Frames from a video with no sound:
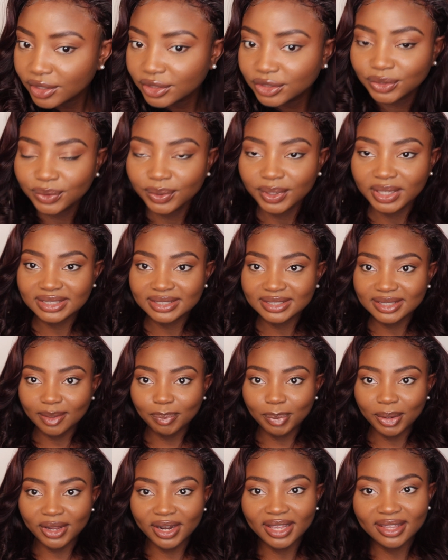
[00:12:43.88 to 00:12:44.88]
So you can
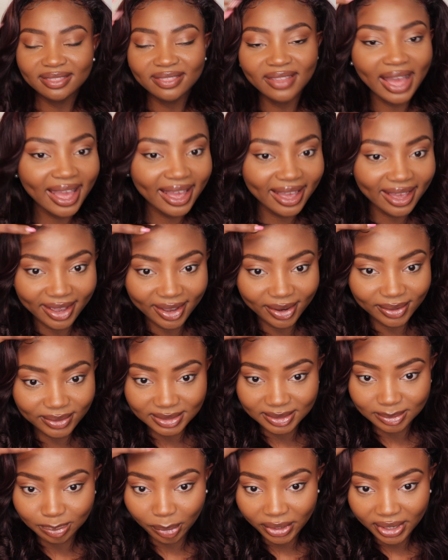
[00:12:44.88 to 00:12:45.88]
see putting that
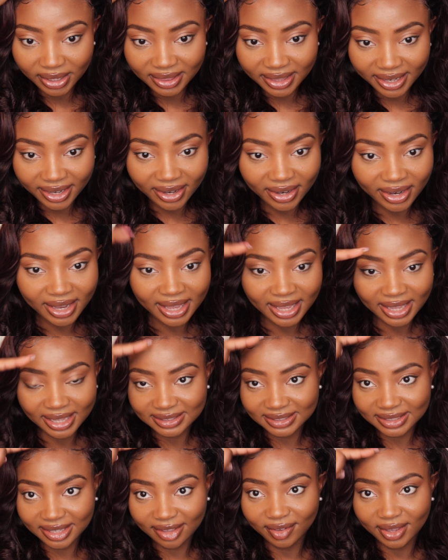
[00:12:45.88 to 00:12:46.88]
hairspray there,
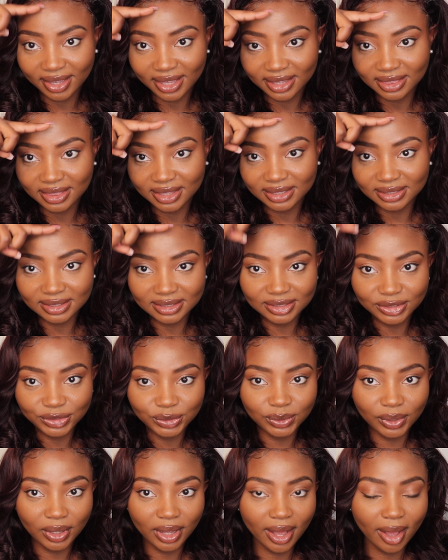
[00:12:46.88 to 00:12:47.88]
it's giving it
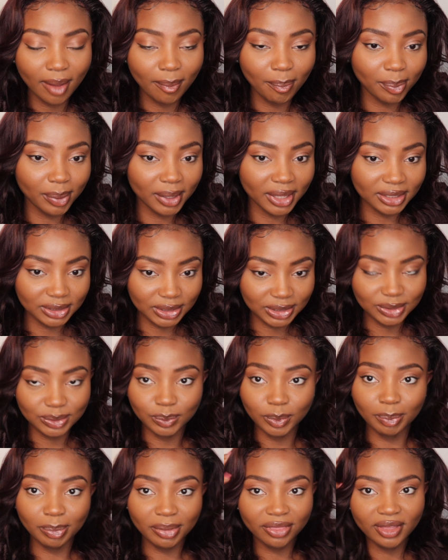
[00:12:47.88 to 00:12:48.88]
this up and
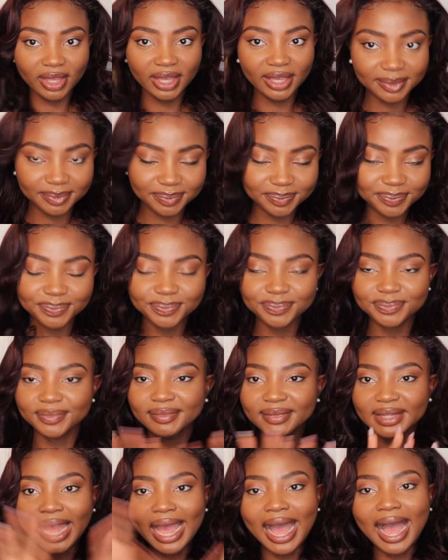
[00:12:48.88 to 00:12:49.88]
swoop thing.
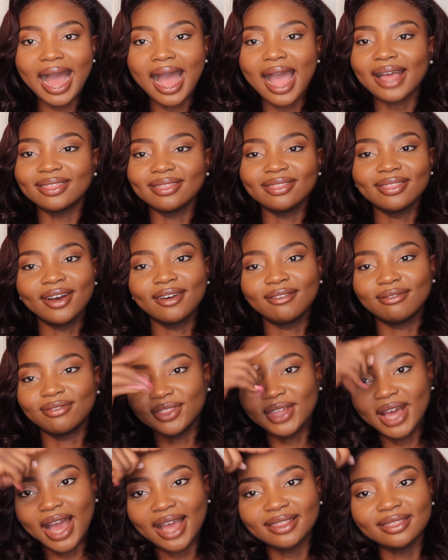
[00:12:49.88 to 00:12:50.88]
I love
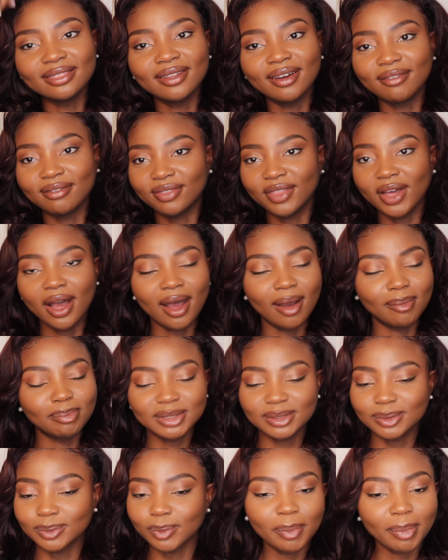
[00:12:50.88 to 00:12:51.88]
the
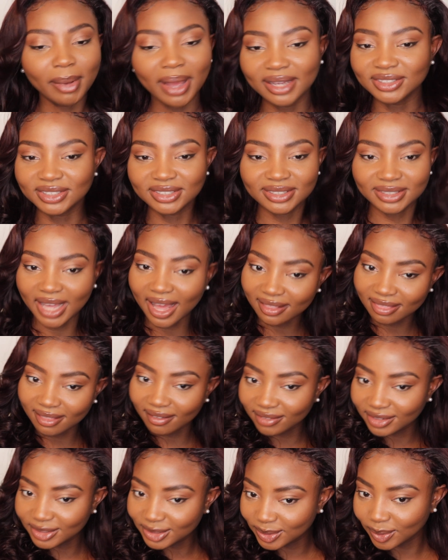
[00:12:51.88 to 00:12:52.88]
up swoop. I
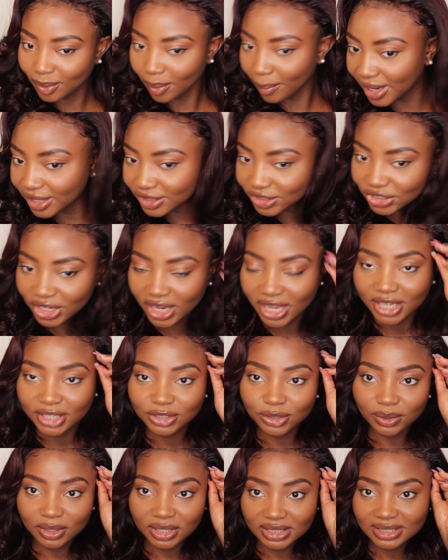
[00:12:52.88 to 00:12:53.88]
love it so much.
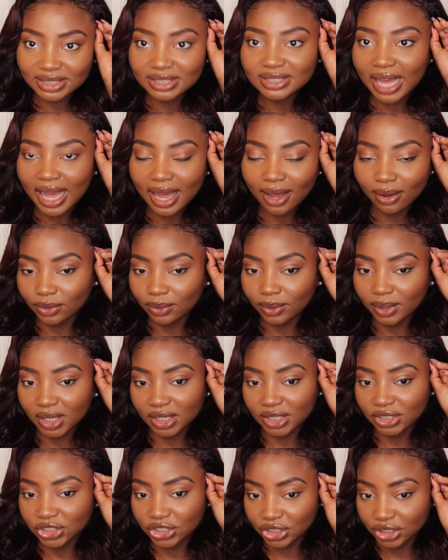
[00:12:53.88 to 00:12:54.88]
So this is how you
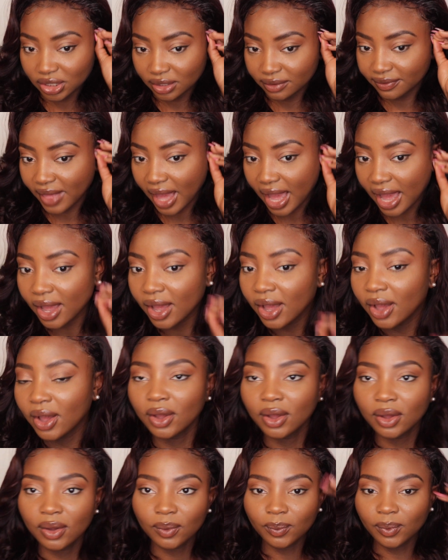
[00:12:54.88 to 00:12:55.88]
can achieve that
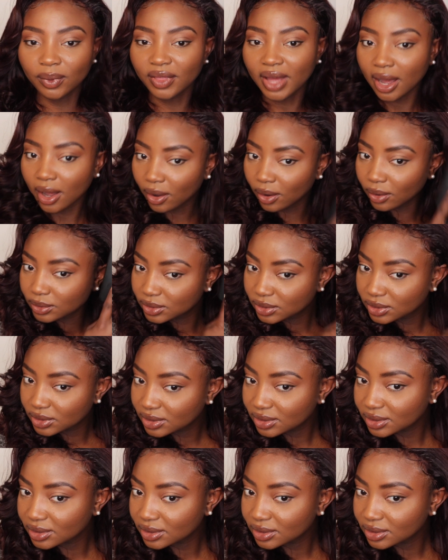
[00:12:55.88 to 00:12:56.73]
without